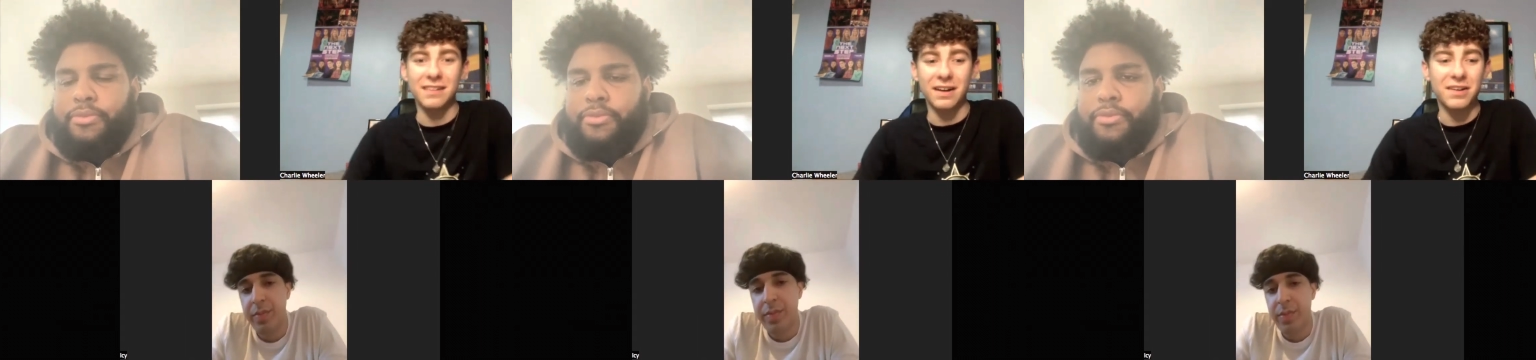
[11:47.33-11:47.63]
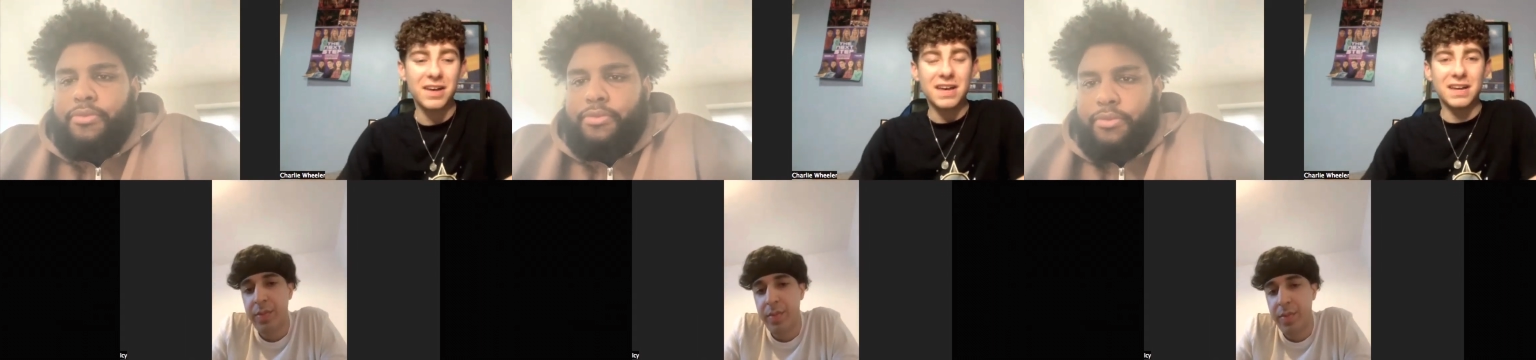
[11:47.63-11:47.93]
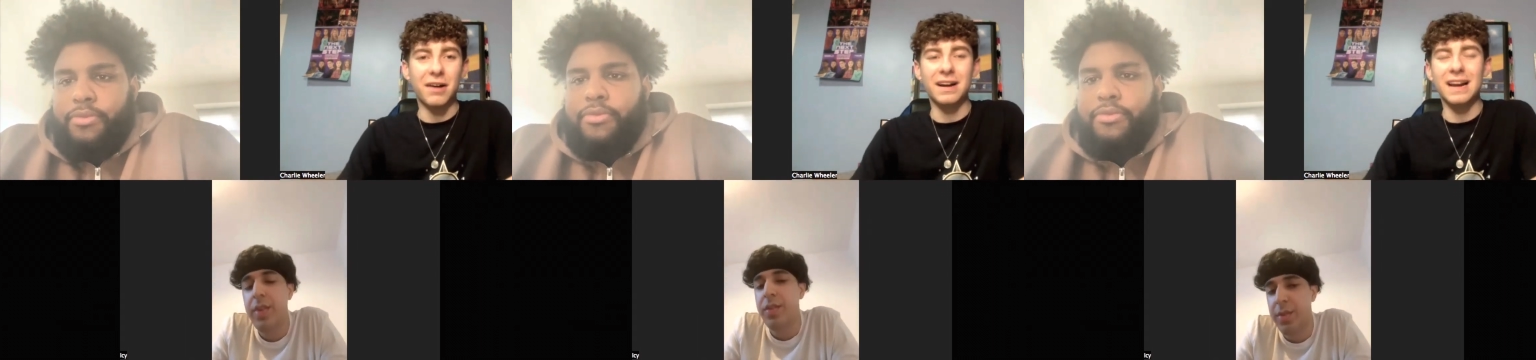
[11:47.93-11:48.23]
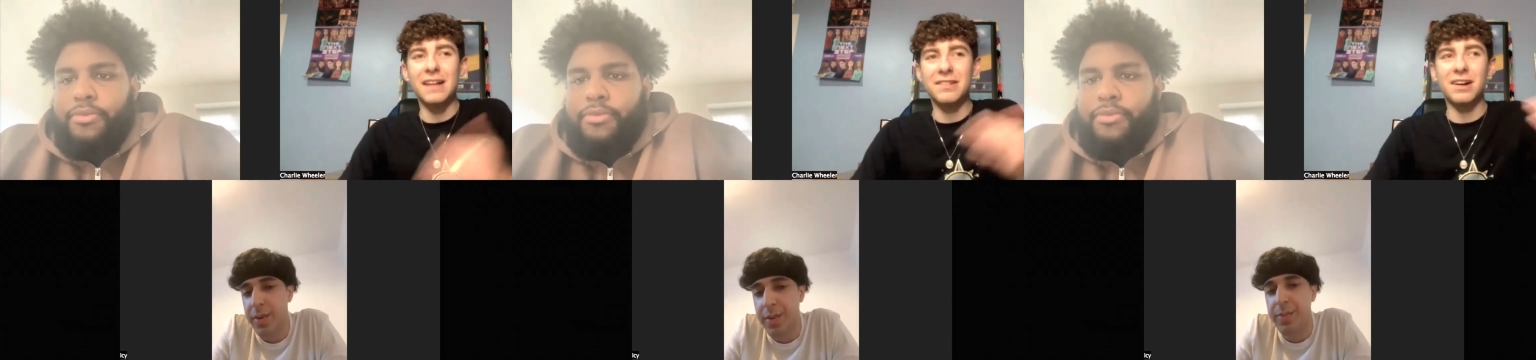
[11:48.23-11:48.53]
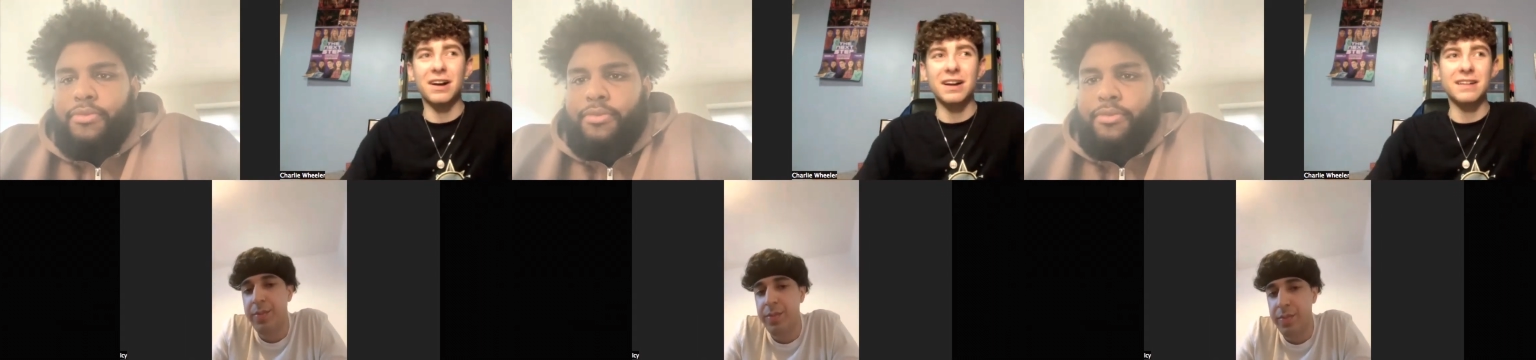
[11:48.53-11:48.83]
Speaker 1: So, now I'm
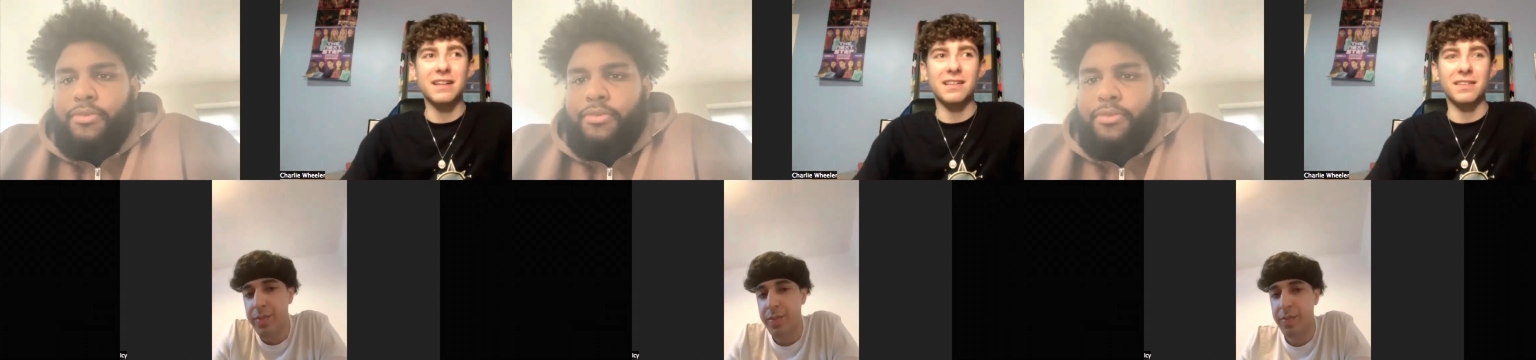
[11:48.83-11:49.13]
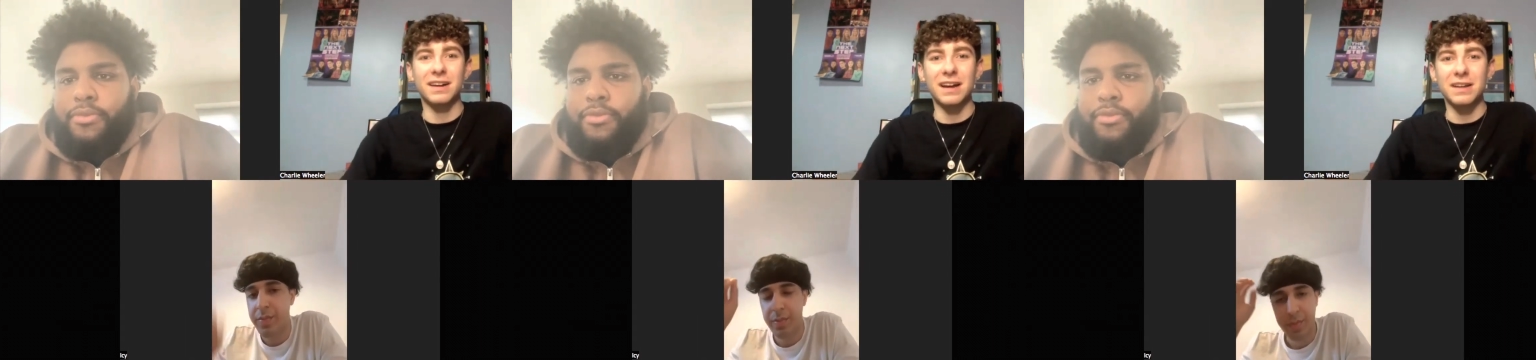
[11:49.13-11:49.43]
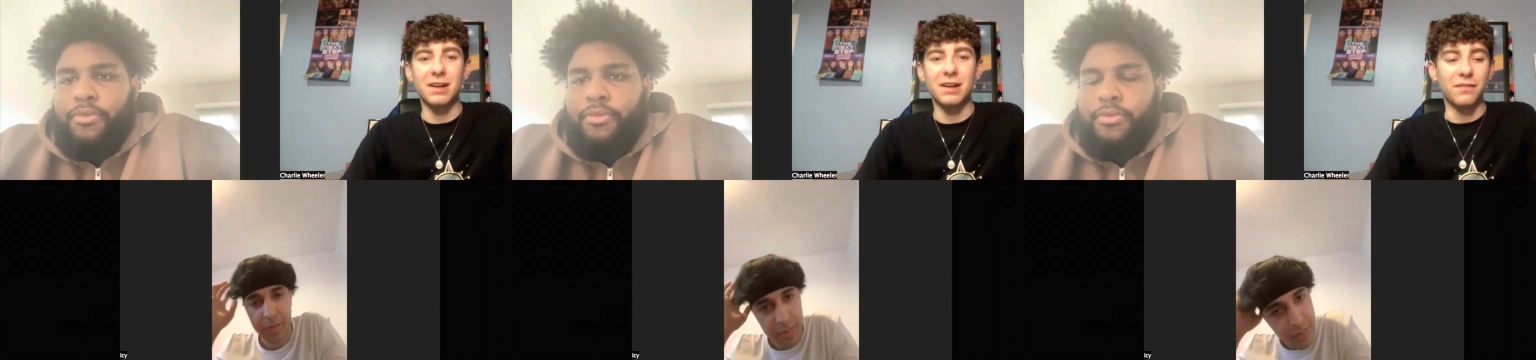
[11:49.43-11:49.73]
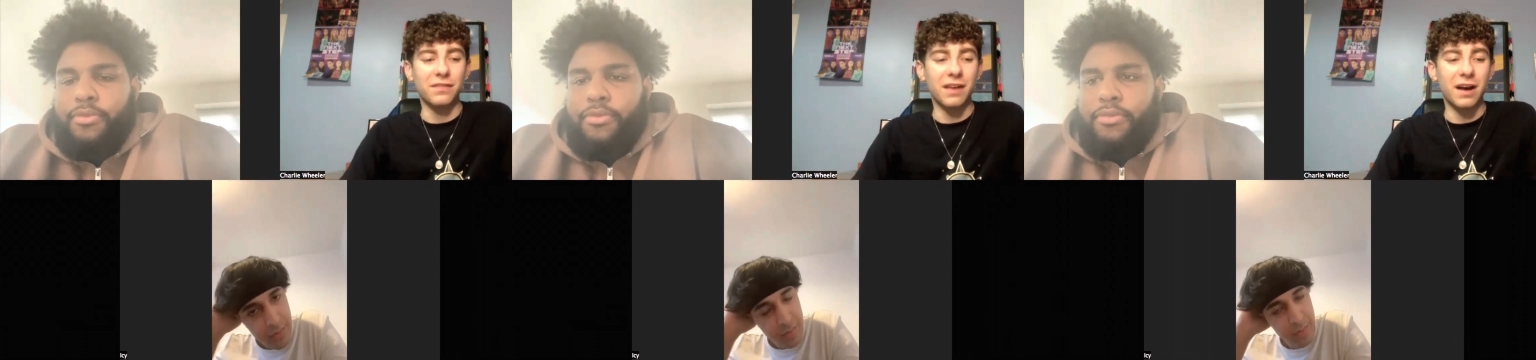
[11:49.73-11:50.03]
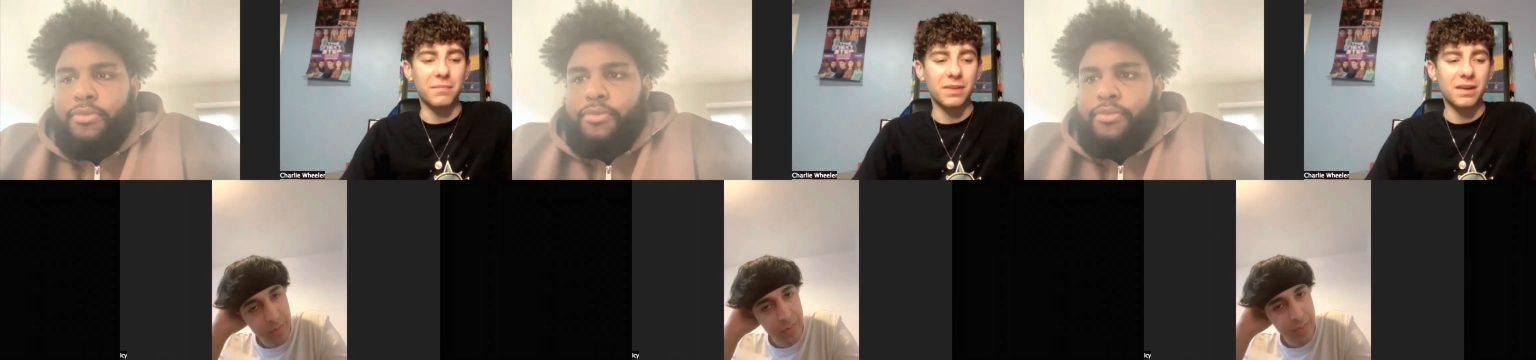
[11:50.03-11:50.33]
glad you kind of did something that you loved.
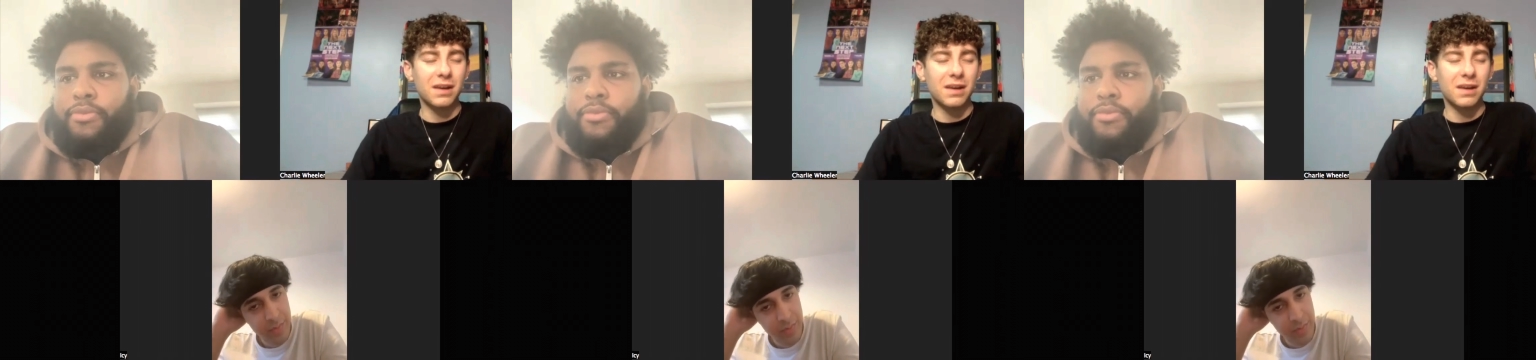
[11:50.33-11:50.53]
Um,